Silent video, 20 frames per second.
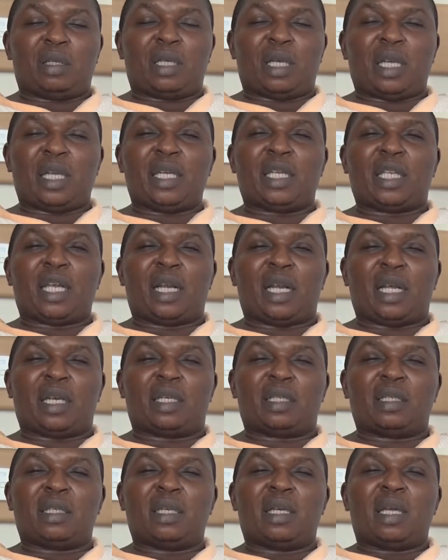internet,
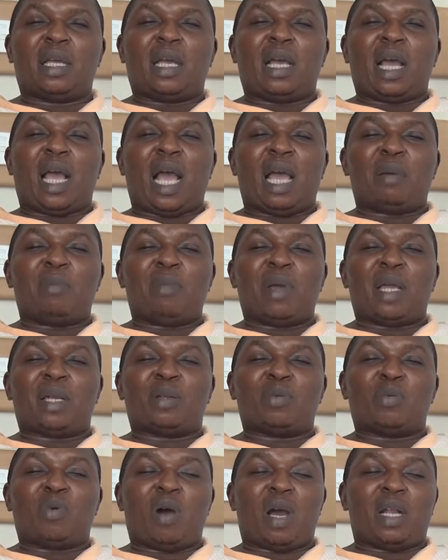I
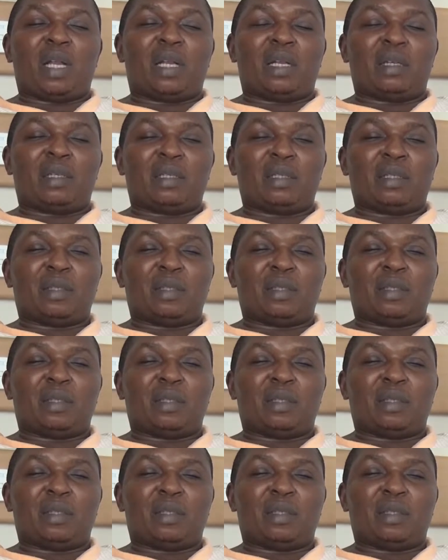met one